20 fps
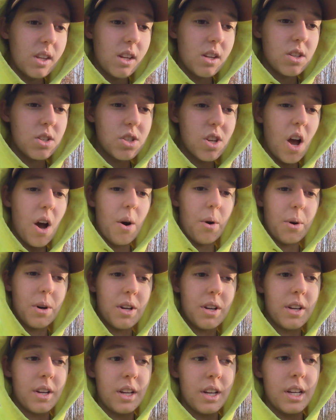So,
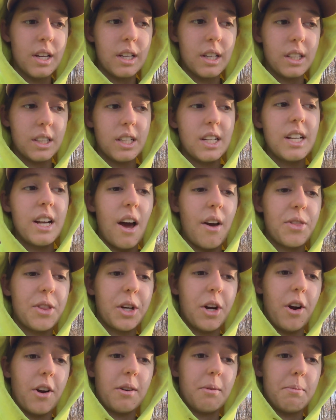clean out the
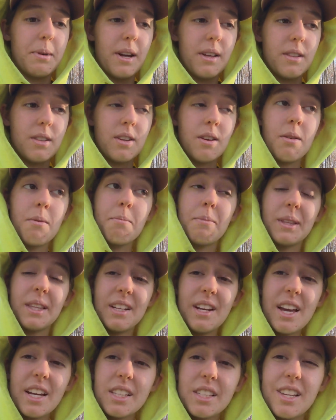garden beds. But the
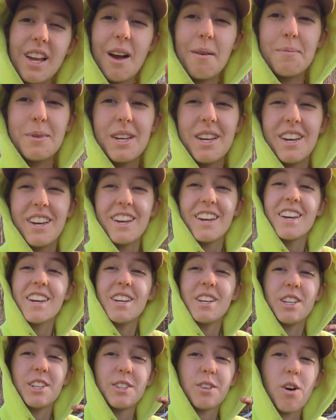next step
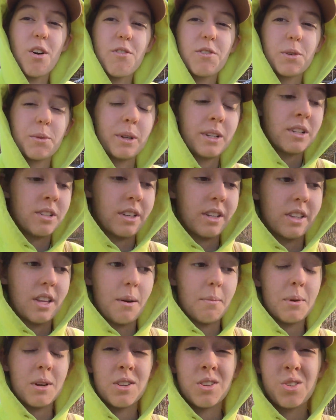is overwintering
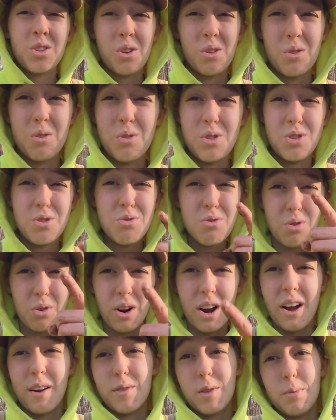them so you
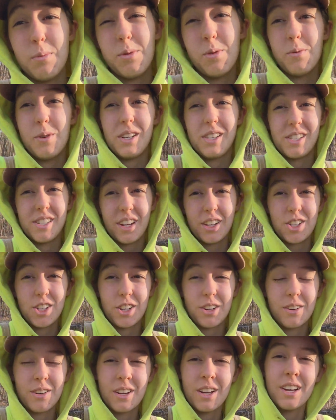don't have to pull weeds next
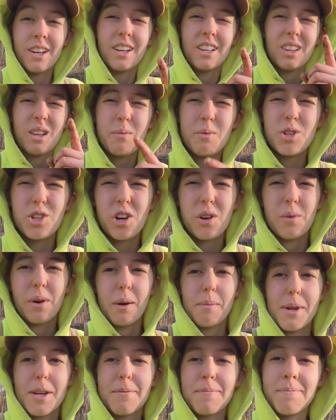year. Let me show you what I
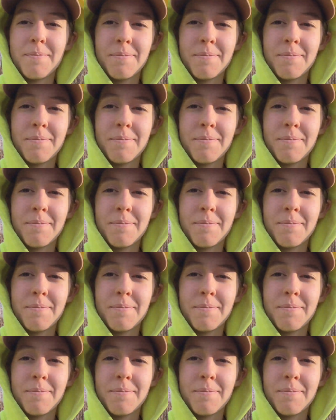mean.